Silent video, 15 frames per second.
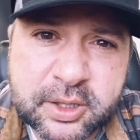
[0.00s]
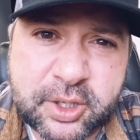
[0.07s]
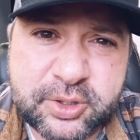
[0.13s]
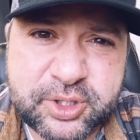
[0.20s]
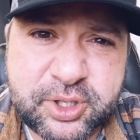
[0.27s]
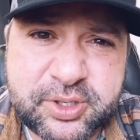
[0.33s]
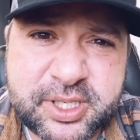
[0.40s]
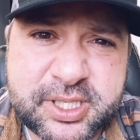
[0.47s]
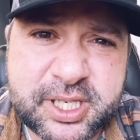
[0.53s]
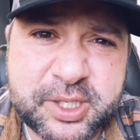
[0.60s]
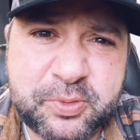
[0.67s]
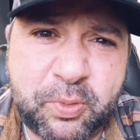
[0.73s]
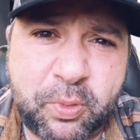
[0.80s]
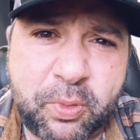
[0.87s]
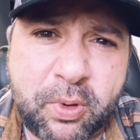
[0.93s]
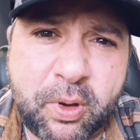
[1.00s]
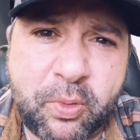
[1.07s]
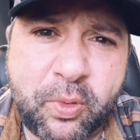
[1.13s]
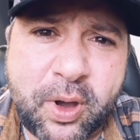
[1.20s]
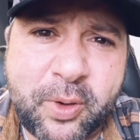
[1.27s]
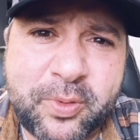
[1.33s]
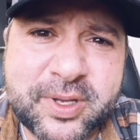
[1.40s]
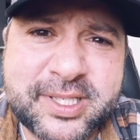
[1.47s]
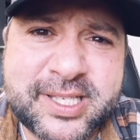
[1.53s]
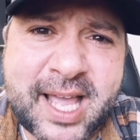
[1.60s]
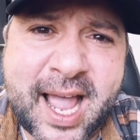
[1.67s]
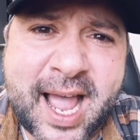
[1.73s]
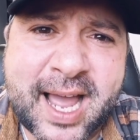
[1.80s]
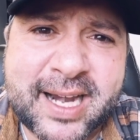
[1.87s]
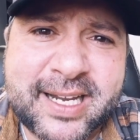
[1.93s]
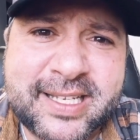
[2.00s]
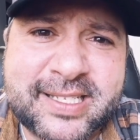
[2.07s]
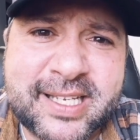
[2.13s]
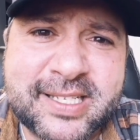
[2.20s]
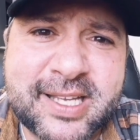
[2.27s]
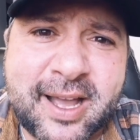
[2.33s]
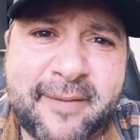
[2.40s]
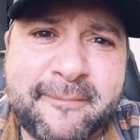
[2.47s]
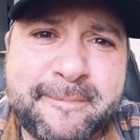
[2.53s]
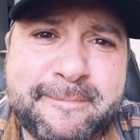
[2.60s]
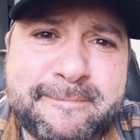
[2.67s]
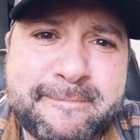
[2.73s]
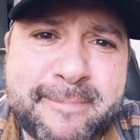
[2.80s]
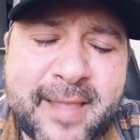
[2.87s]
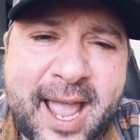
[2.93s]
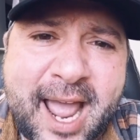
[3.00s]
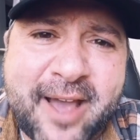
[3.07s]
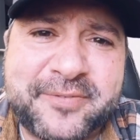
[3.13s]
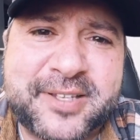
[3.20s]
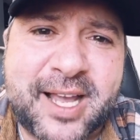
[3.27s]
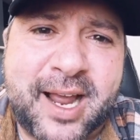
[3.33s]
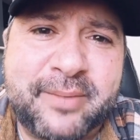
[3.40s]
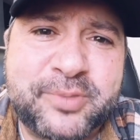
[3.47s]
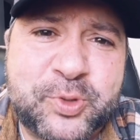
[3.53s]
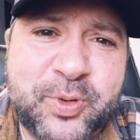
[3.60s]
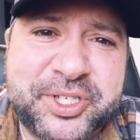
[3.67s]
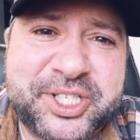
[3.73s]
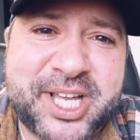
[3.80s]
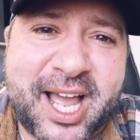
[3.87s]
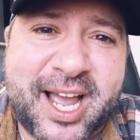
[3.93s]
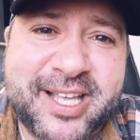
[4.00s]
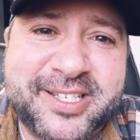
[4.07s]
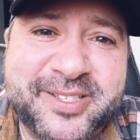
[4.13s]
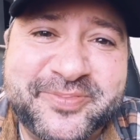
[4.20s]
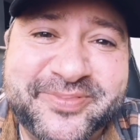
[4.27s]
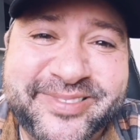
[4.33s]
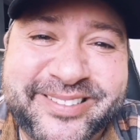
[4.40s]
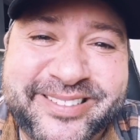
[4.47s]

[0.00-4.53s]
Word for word: Little Susie says, What was that? He says, Up, oh, halftime, switch sides.